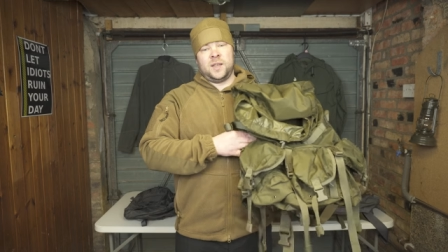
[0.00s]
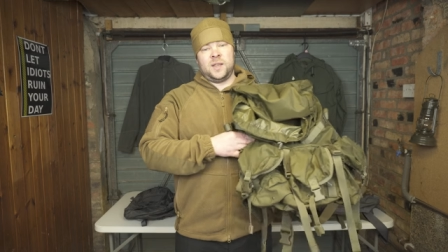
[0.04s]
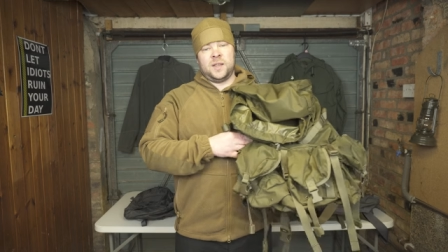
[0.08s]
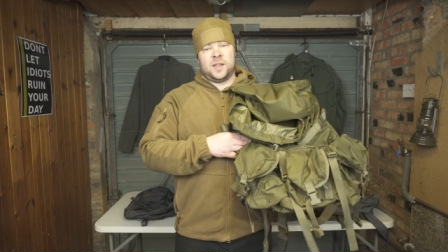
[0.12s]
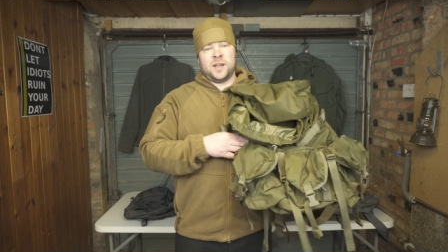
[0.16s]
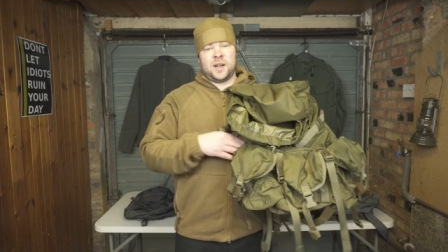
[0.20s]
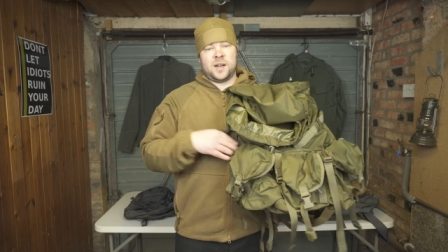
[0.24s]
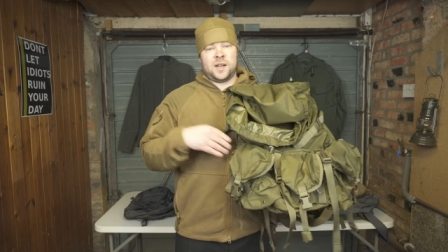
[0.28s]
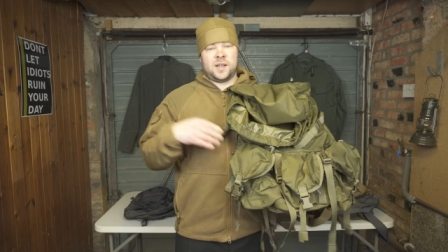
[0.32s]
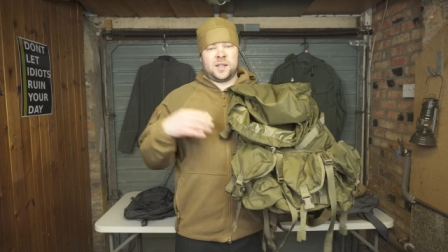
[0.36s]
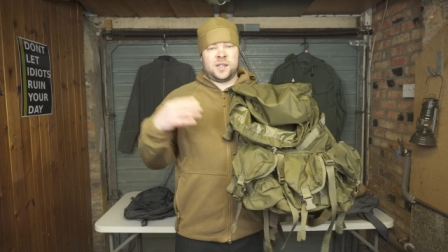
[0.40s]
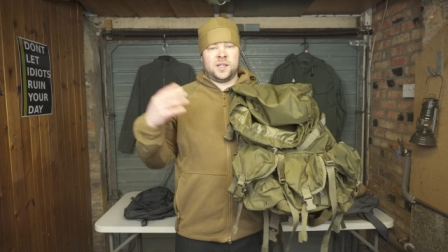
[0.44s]

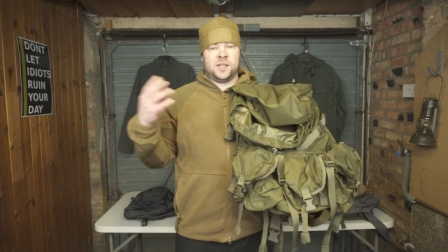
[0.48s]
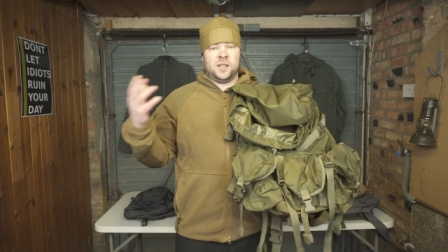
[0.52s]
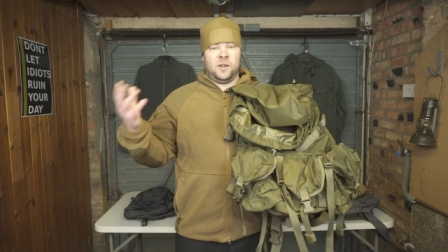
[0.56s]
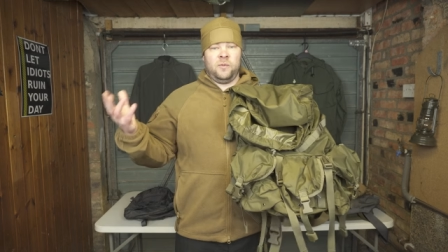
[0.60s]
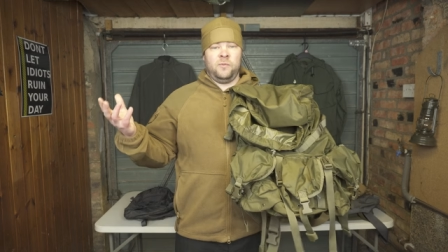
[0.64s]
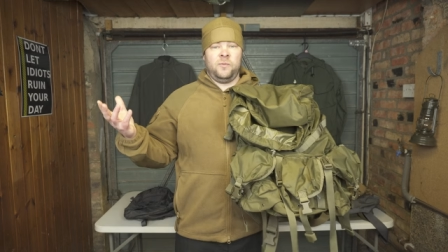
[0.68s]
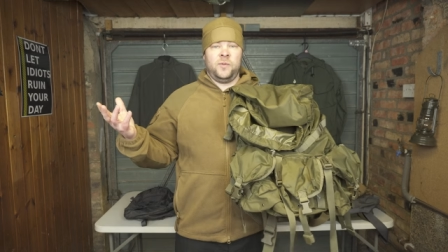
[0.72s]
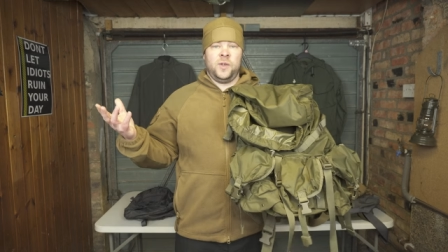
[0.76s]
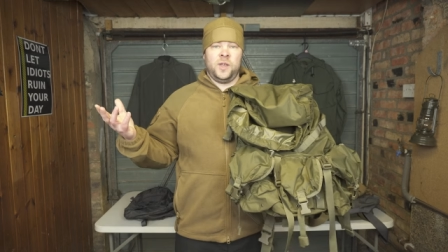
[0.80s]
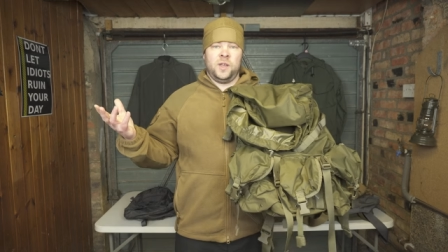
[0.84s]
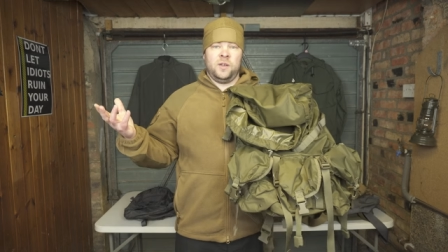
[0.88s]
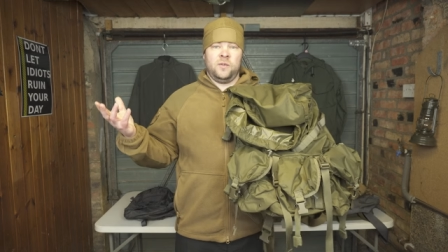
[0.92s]
there is
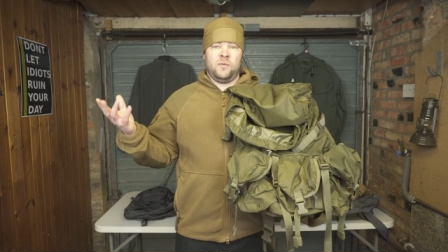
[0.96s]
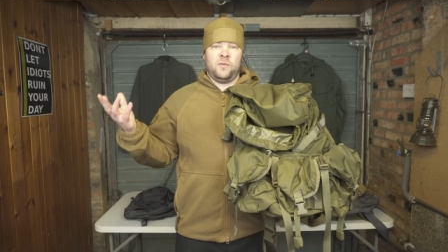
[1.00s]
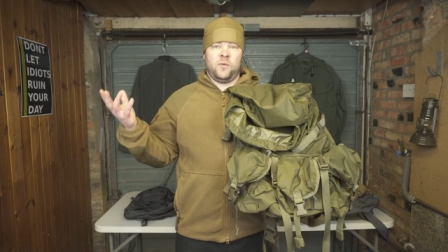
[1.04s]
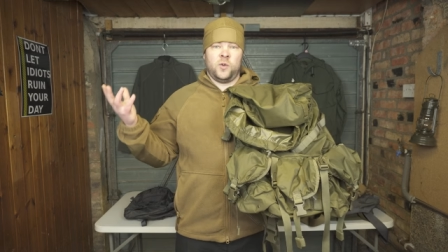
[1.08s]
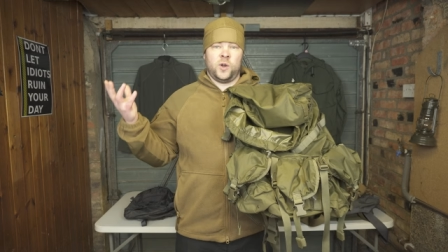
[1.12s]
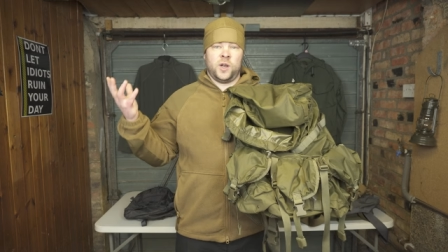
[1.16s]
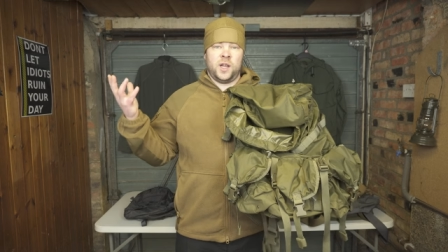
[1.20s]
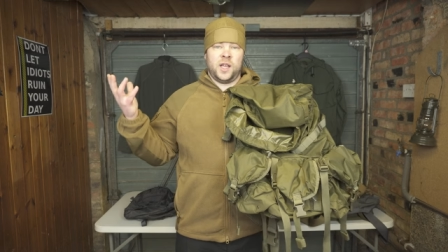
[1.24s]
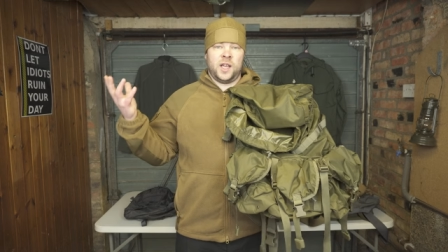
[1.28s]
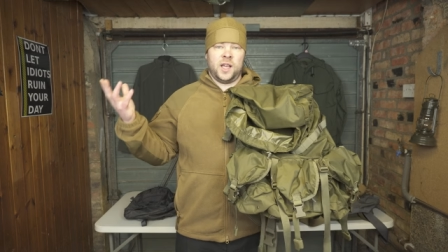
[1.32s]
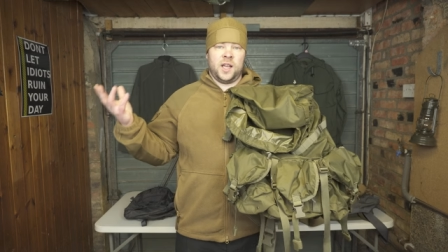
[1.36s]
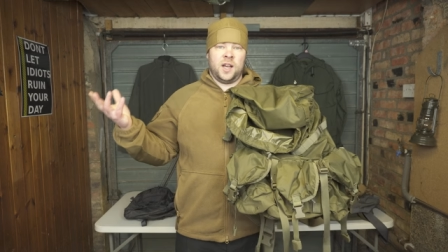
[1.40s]
something
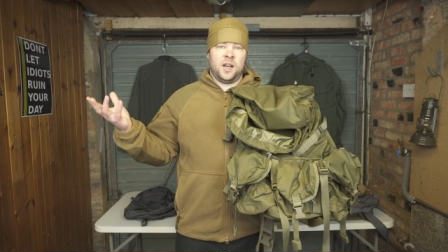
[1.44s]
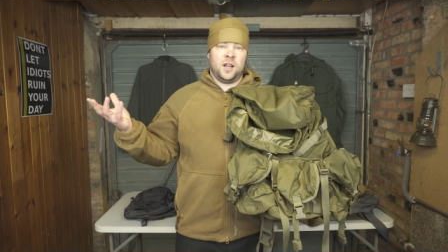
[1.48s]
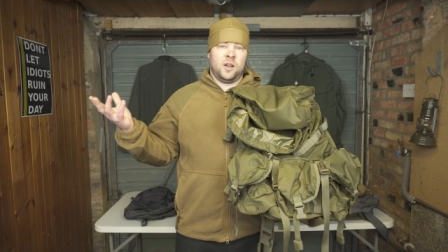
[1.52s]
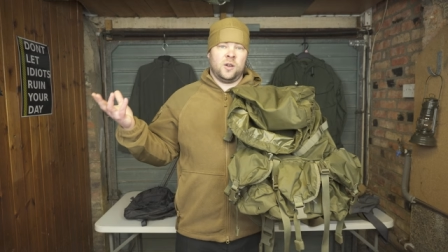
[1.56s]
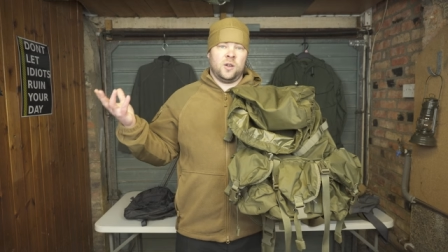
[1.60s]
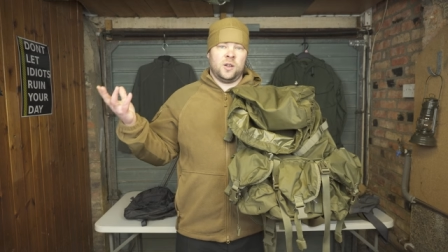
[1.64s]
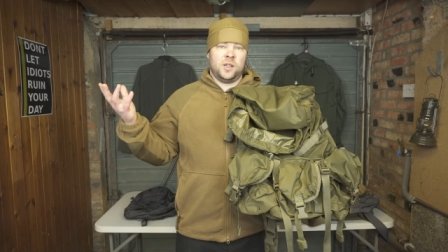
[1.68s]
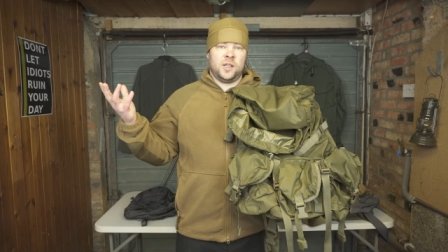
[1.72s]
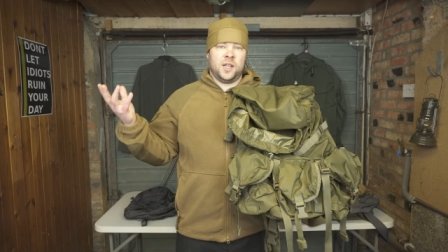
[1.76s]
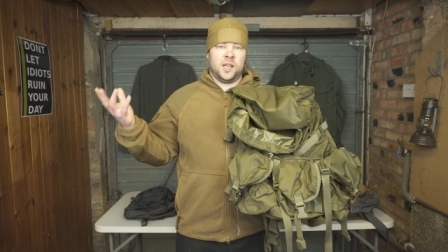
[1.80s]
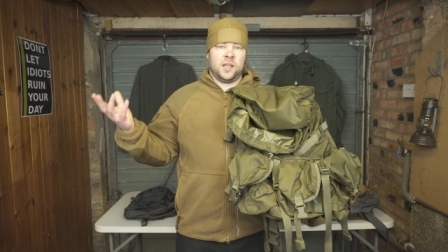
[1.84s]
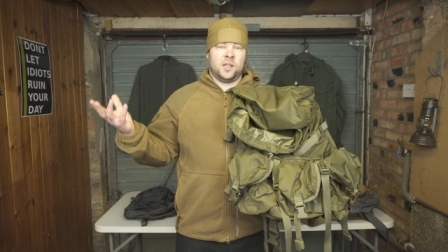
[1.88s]
for the
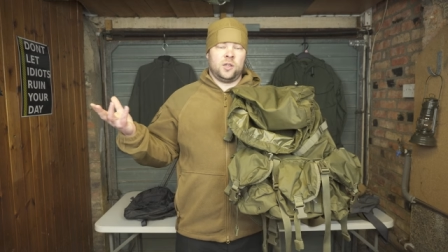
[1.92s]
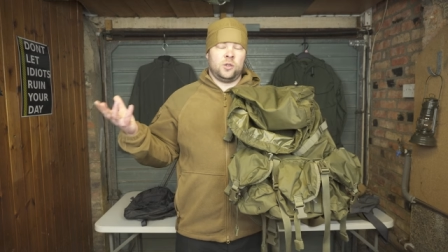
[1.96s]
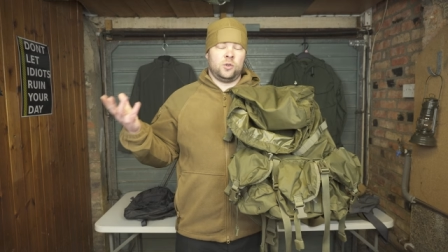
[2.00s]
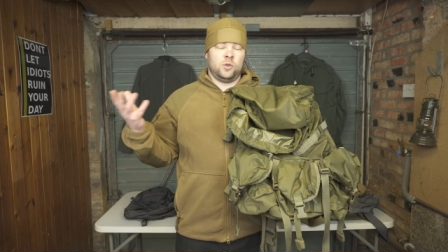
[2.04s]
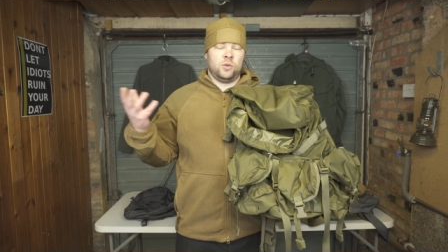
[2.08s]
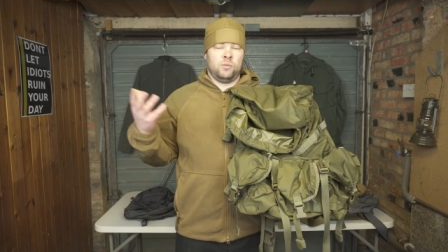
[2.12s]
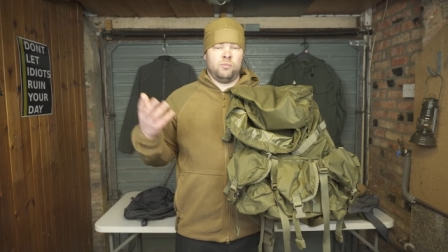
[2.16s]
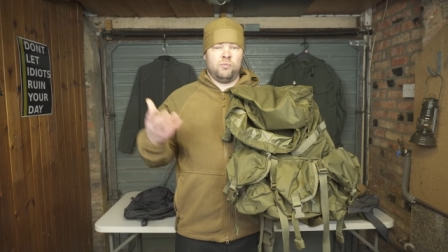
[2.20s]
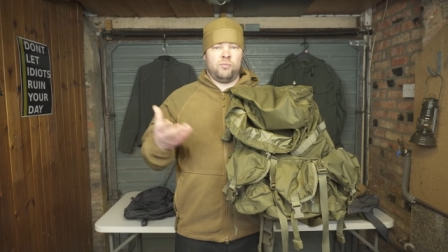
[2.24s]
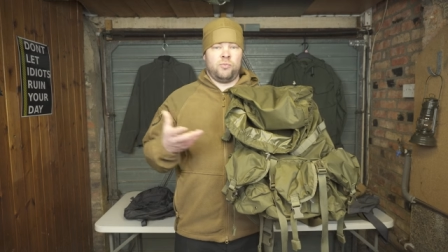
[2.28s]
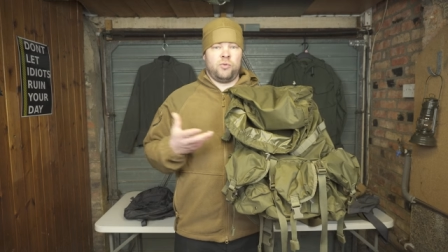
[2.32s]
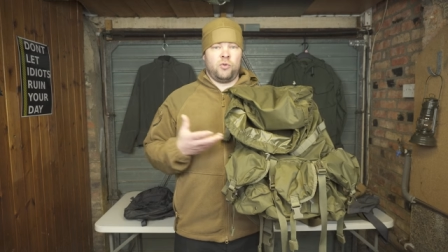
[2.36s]
Helikon-Tex to
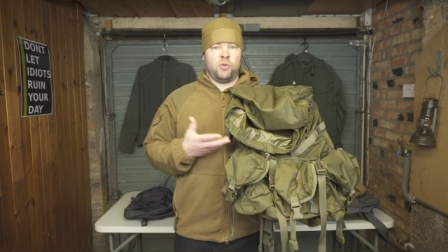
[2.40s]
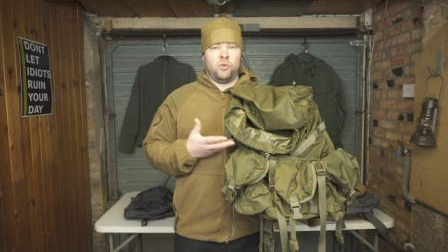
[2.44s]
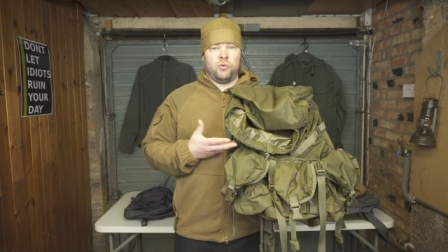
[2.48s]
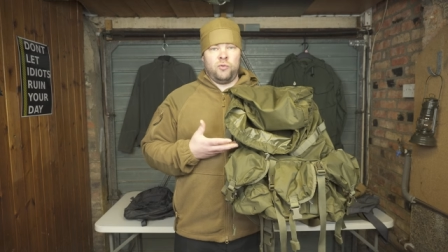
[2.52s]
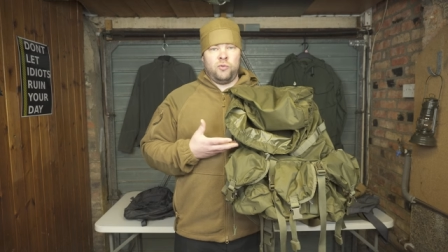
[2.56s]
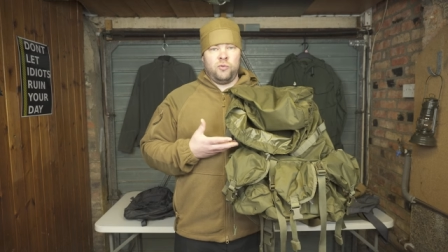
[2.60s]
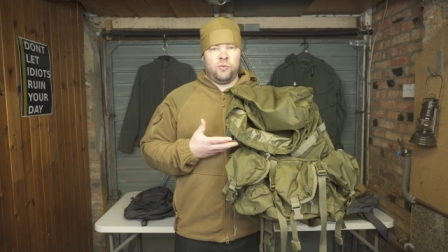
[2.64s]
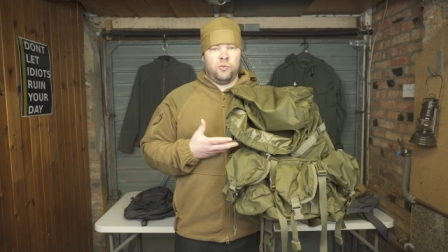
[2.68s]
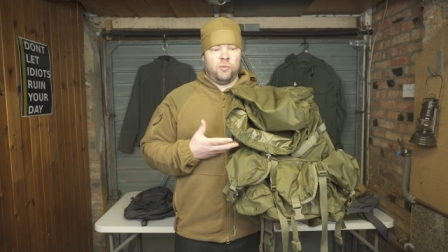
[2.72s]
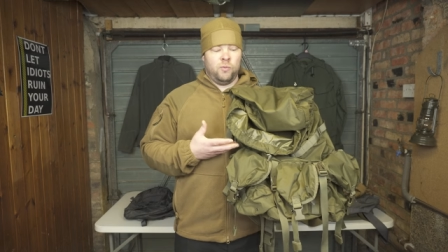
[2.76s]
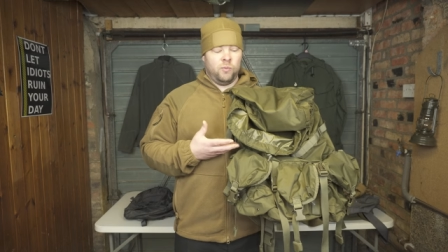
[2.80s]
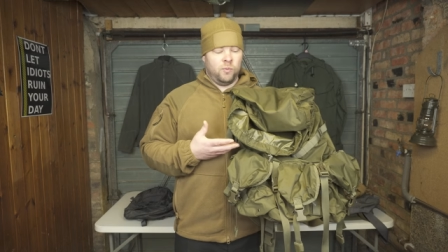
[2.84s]
improve,